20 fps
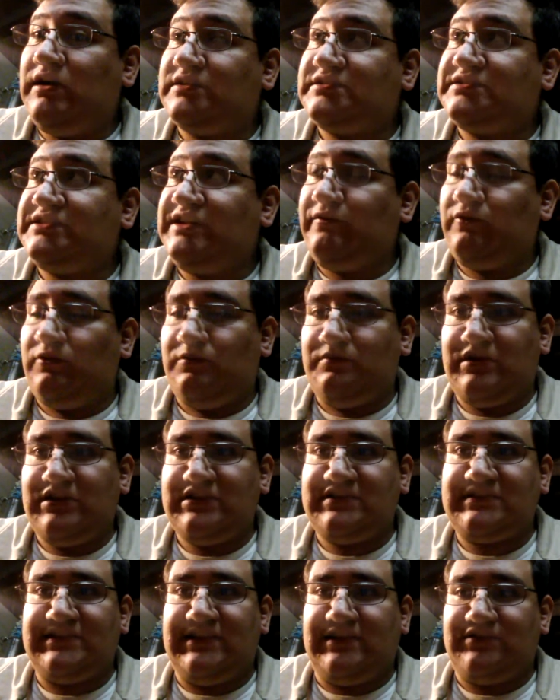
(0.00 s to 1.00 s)
several
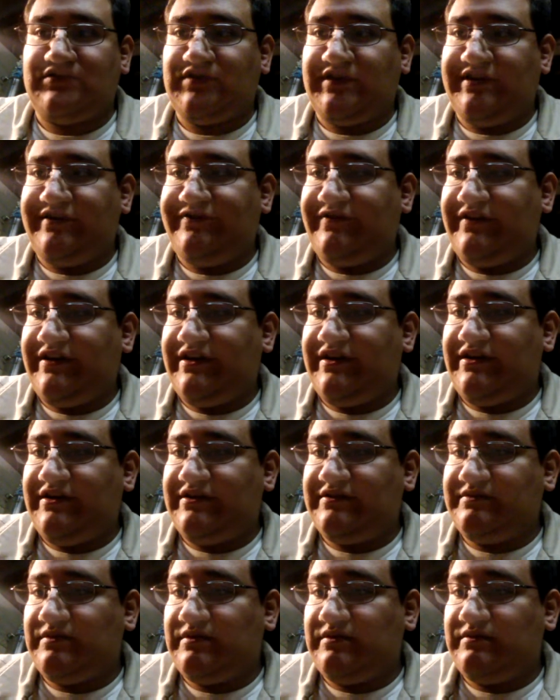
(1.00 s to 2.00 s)
months now, trying to find
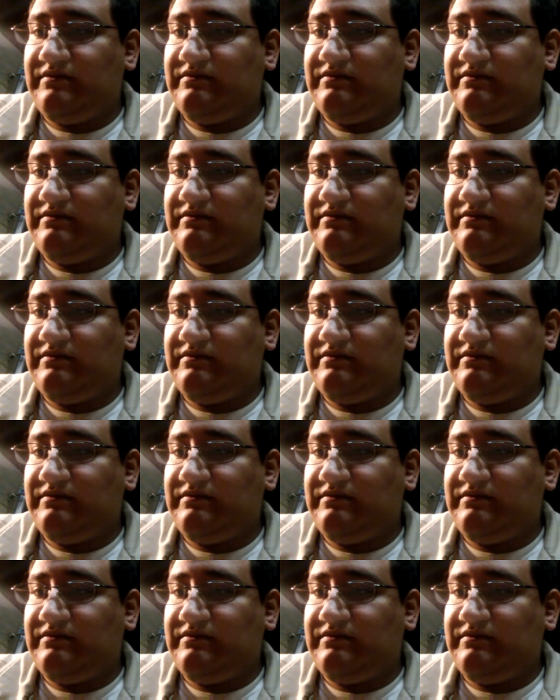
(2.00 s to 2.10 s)
a